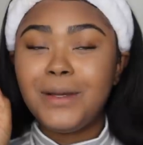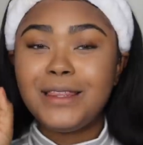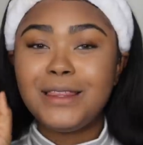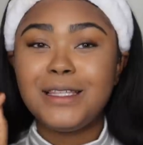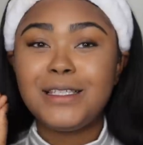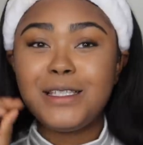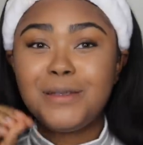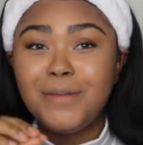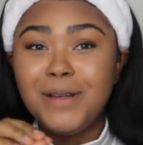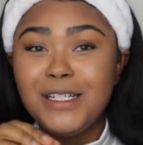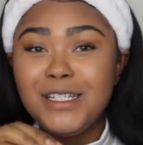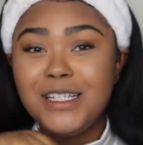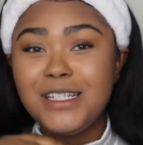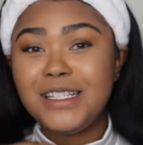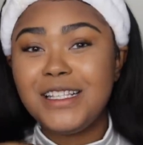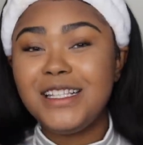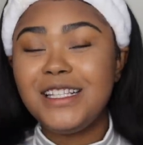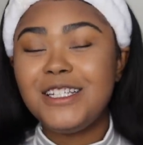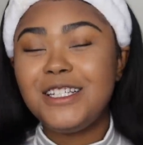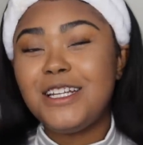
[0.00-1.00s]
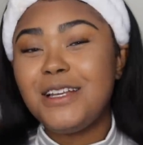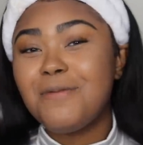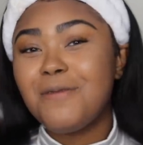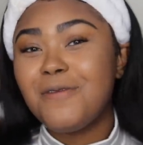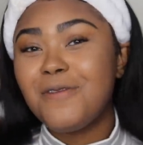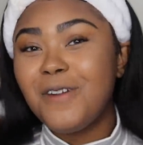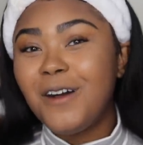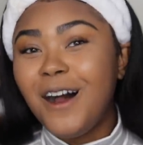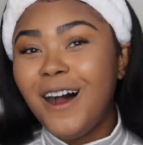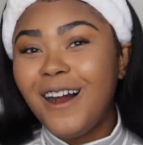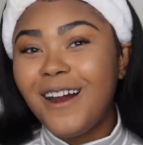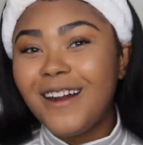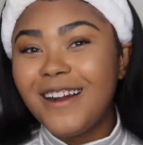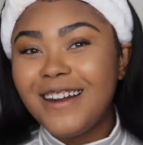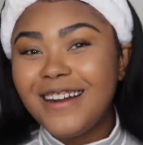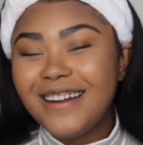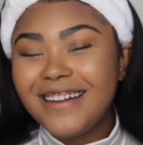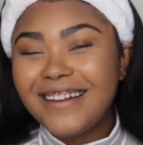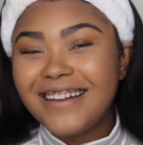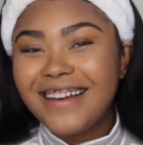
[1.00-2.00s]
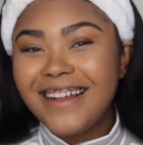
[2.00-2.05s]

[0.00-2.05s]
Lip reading: but the sponge is in the shape of a heart,